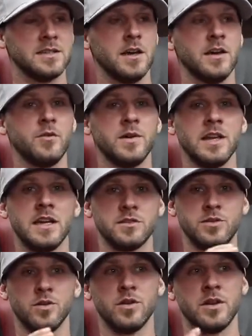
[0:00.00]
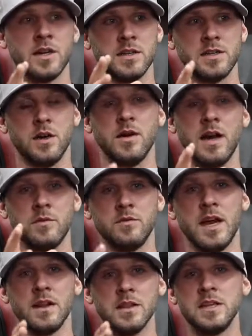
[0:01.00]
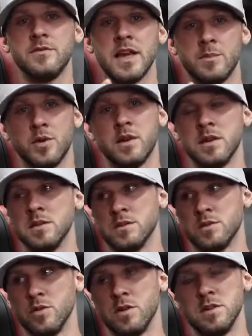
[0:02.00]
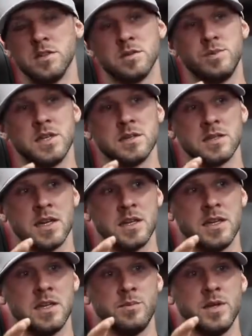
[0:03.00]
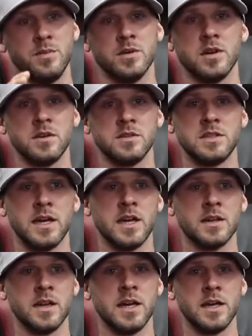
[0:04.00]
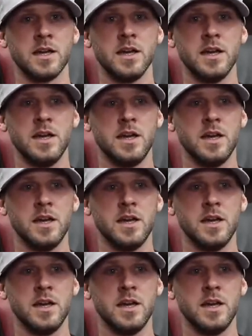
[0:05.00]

I tell everybody that story, and I leave that part in the story just because I need people to understand, like,